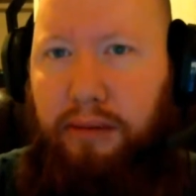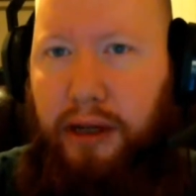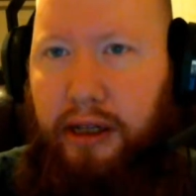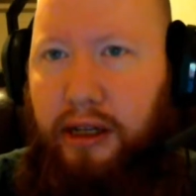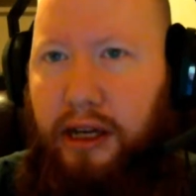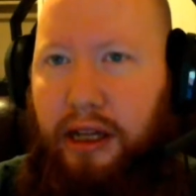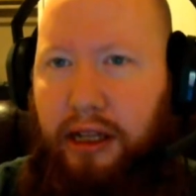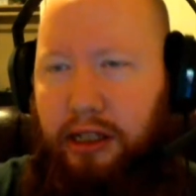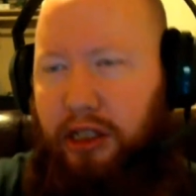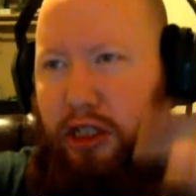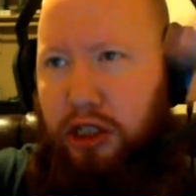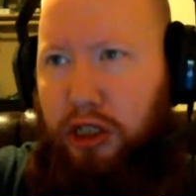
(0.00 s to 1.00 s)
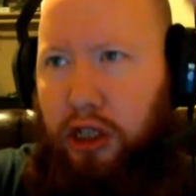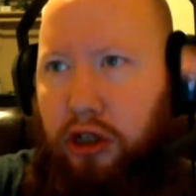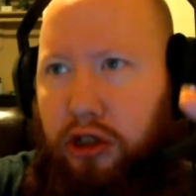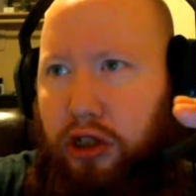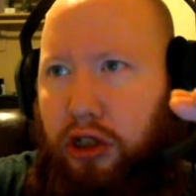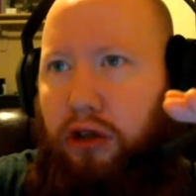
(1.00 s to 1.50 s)
but it just
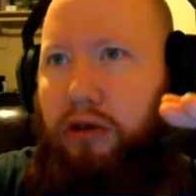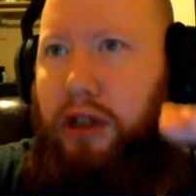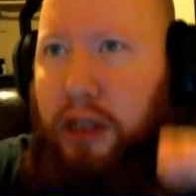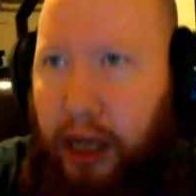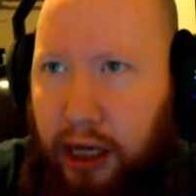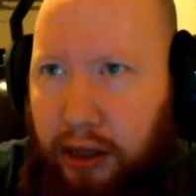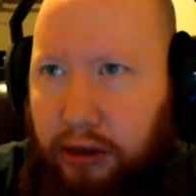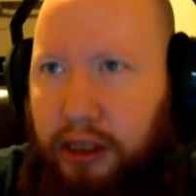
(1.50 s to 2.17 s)
starts slowing down.